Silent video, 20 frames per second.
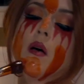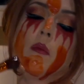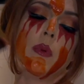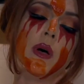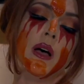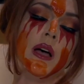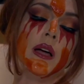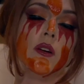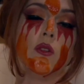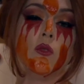
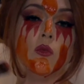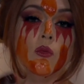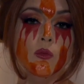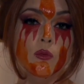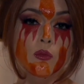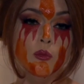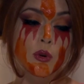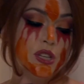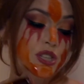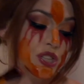But
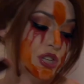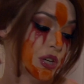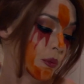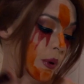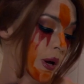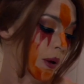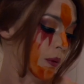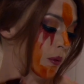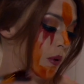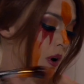where she
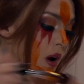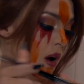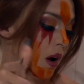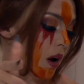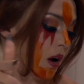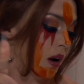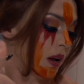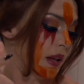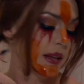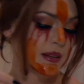went
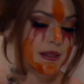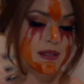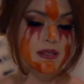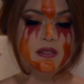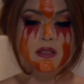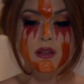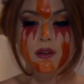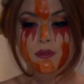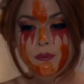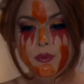wrong
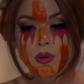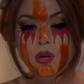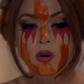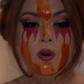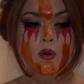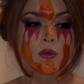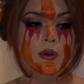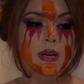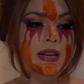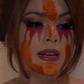is you
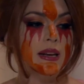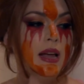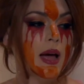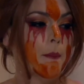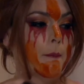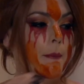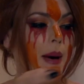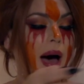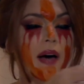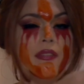don't need
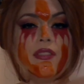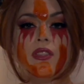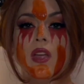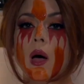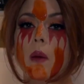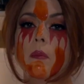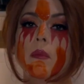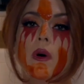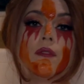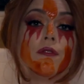a
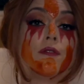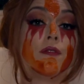bathtub